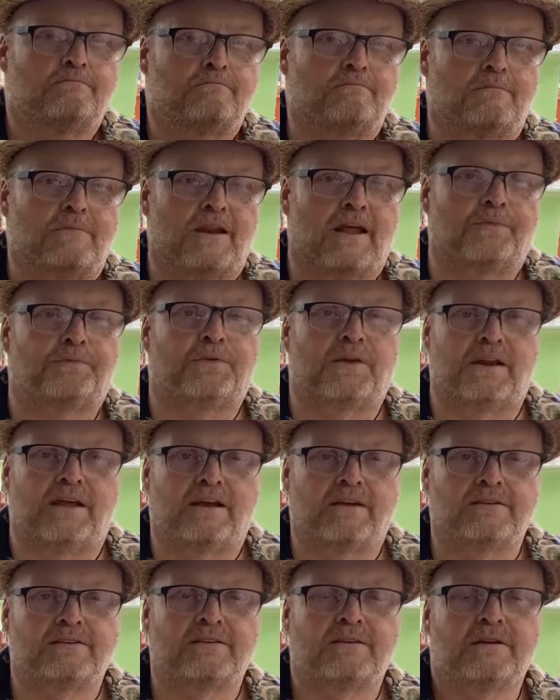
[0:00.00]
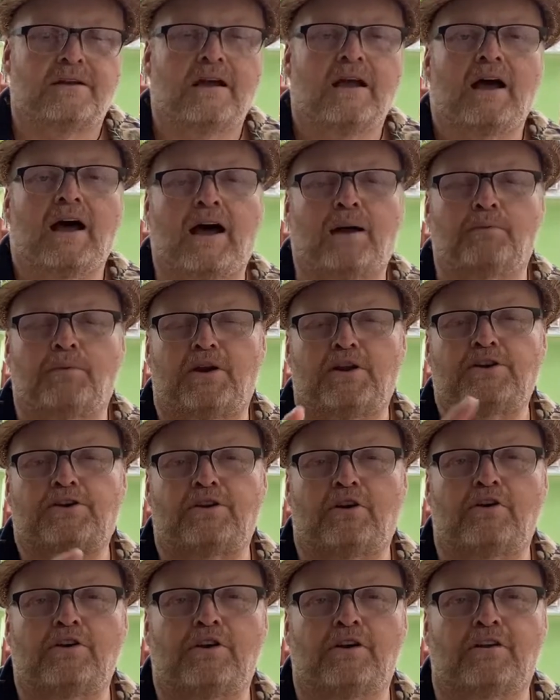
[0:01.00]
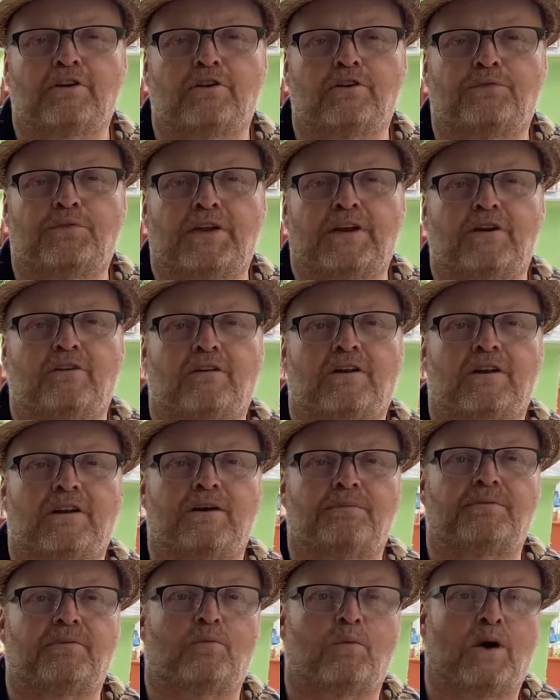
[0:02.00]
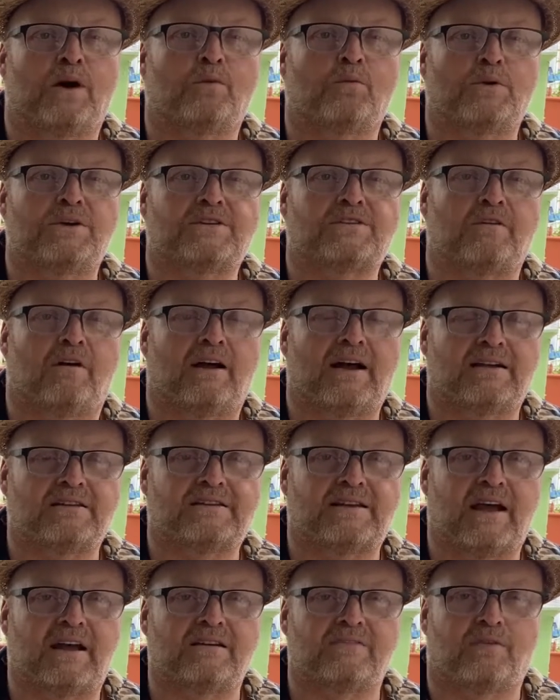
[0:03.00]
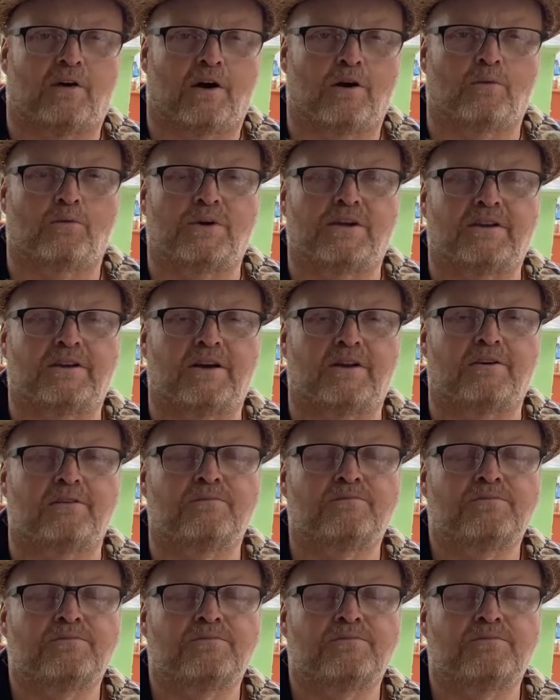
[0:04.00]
Nothing else. I'm going to show you a little video clip of what we saw outside of our window.